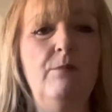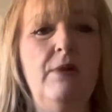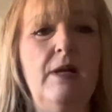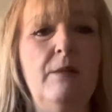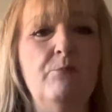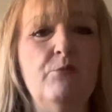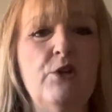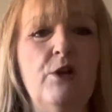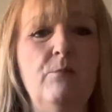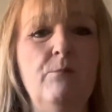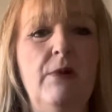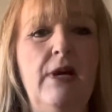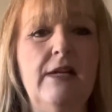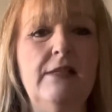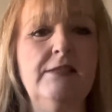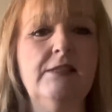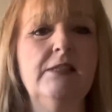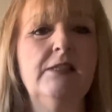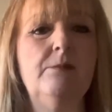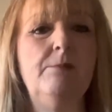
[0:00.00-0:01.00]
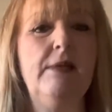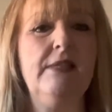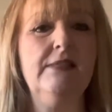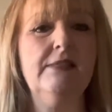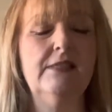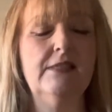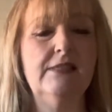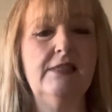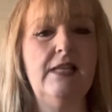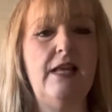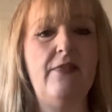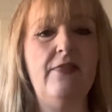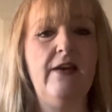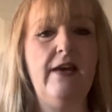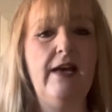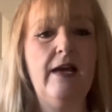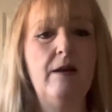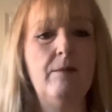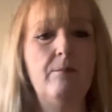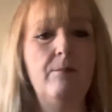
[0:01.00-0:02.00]
my Brown Marks and Spencer's leather
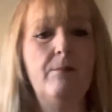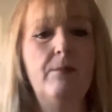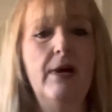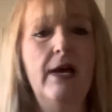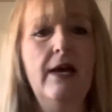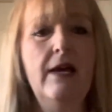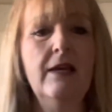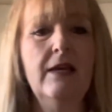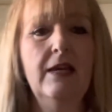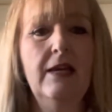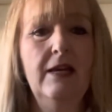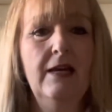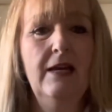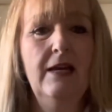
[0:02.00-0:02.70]
handbag.